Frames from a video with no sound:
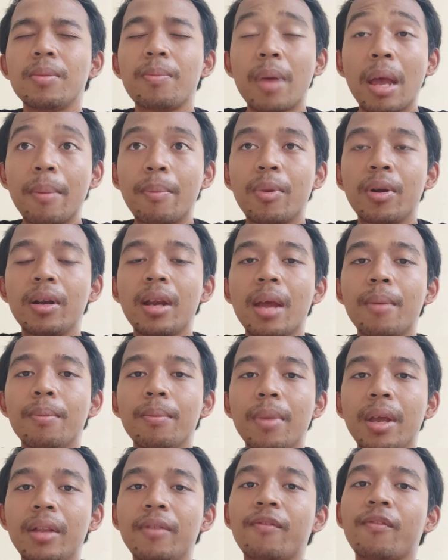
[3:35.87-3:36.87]
paper
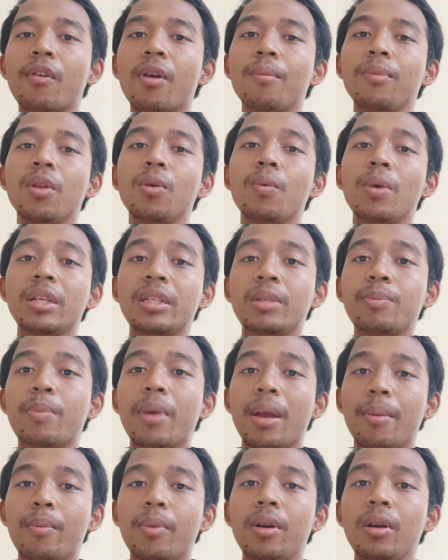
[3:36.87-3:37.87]
that made from the waste
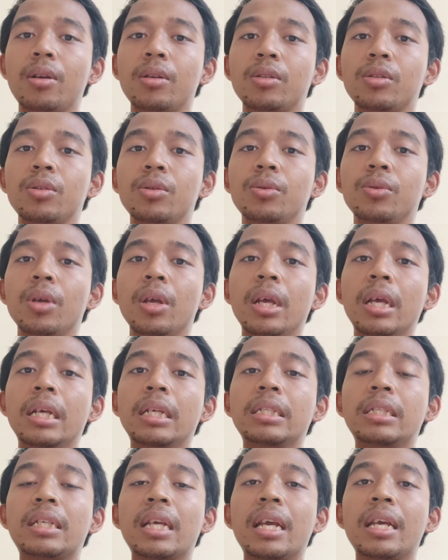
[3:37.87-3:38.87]
paper to
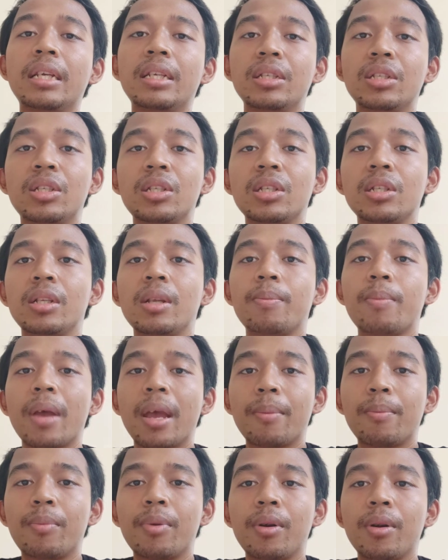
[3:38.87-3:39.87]
change the
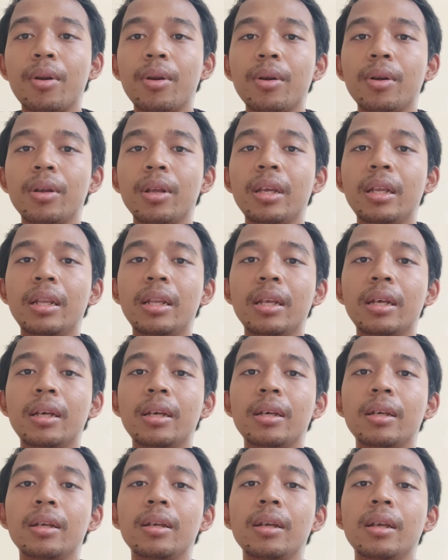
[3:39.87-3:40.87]
paper in
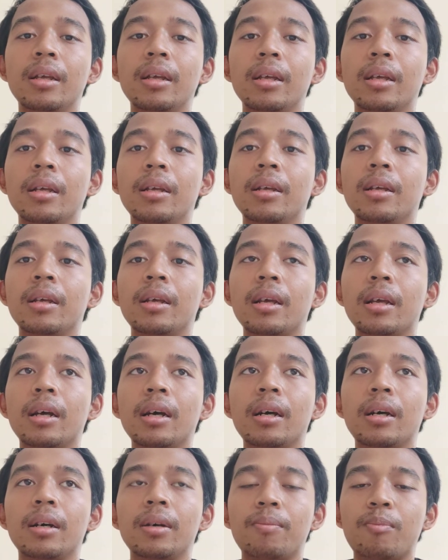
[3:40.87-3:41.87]
the
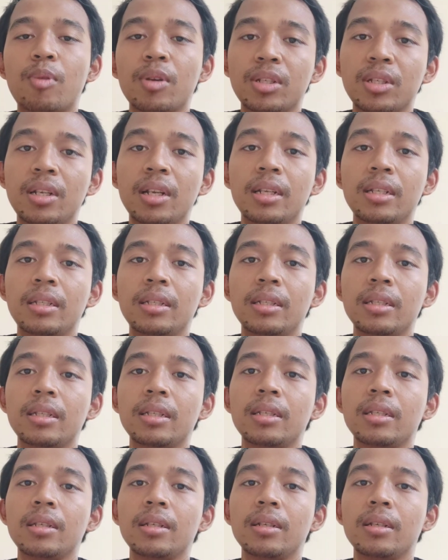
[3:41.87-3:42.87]

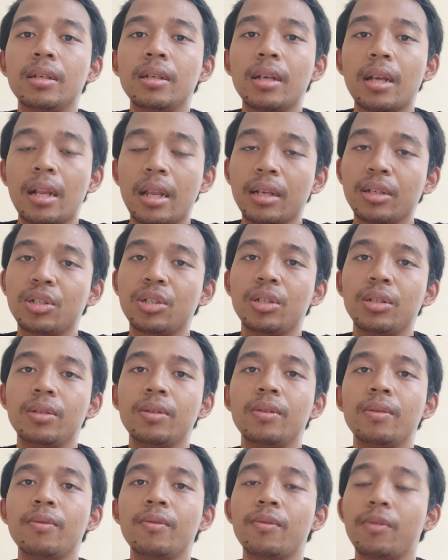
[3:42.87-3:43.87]
president's election,
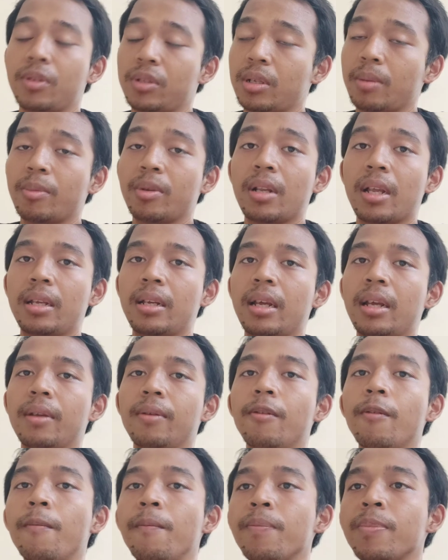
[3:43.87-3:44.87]
for example, like that.
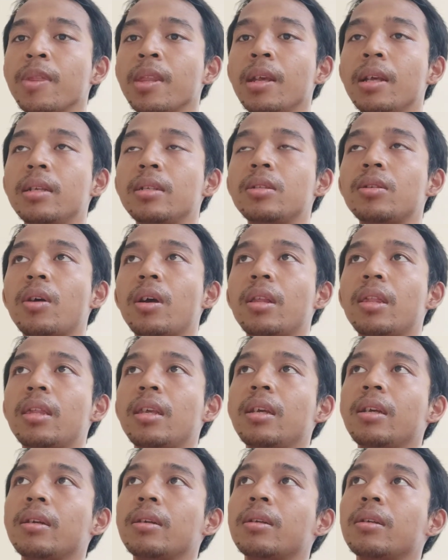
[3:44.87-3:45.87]
So I
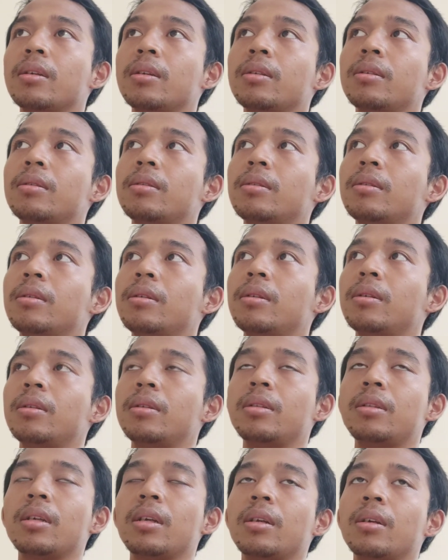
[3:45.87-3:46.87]
think
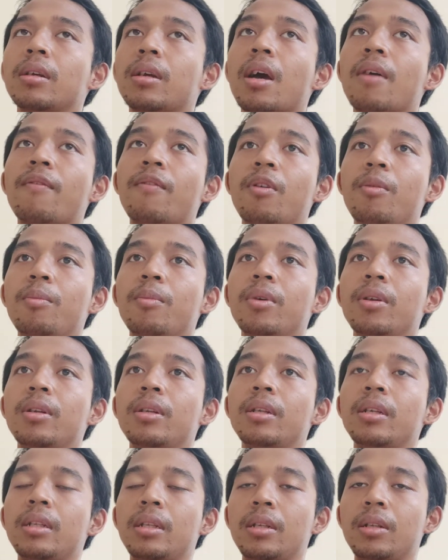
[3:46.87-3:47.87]
the
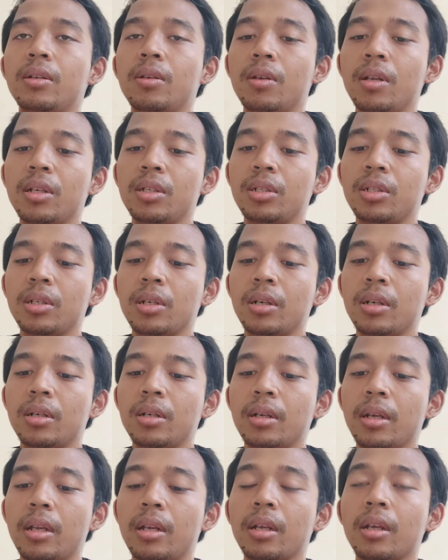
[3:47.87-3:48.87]
government in
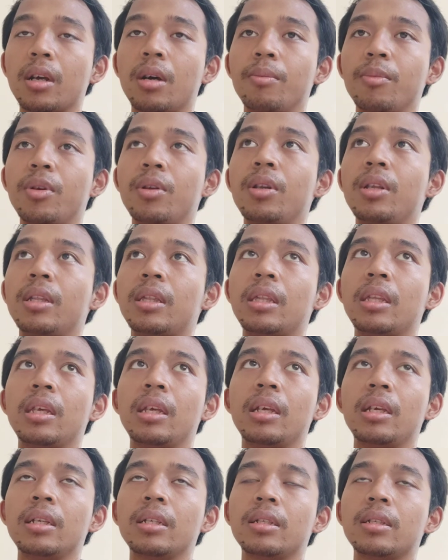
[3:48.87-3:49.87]
Indonesia and the community
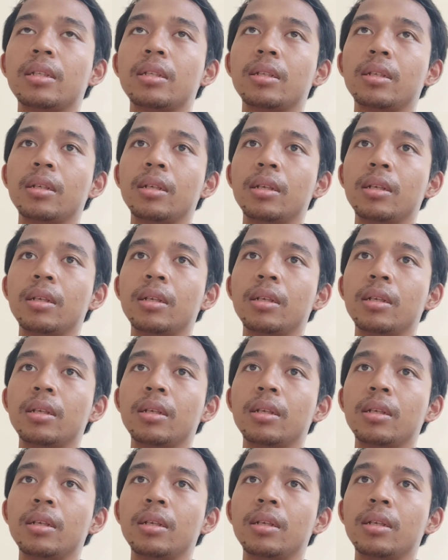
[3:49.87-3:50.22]
is